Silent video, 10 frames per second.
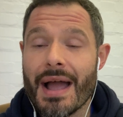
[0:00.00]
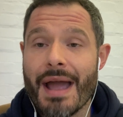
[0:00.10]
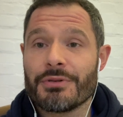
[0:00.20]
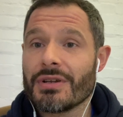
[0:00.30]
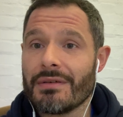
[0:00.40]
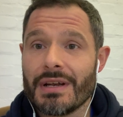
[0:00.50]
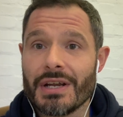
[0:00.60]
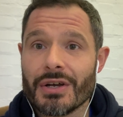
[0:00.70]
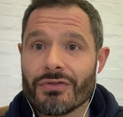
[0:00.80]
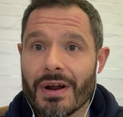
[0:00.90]
absolutely
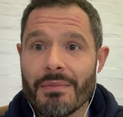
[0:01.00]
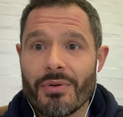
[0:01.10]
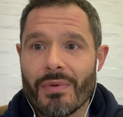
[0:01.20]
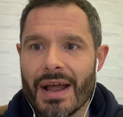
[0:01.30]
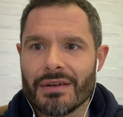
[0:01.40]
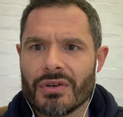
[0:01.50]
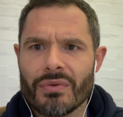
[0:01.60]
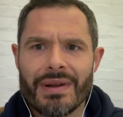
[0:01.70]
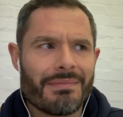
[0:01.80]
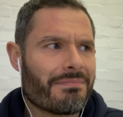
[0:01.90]
incredible at
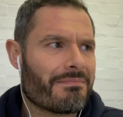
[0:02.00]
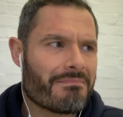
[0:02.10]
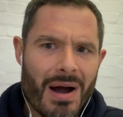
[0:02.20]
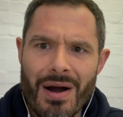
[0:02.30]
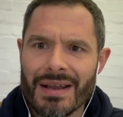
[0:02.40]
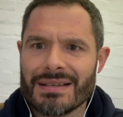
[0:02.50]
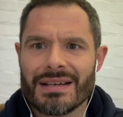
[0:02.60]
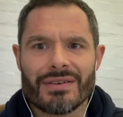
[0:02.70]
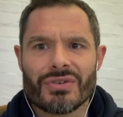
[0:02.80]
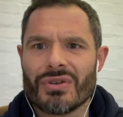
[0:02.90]
doing marketing,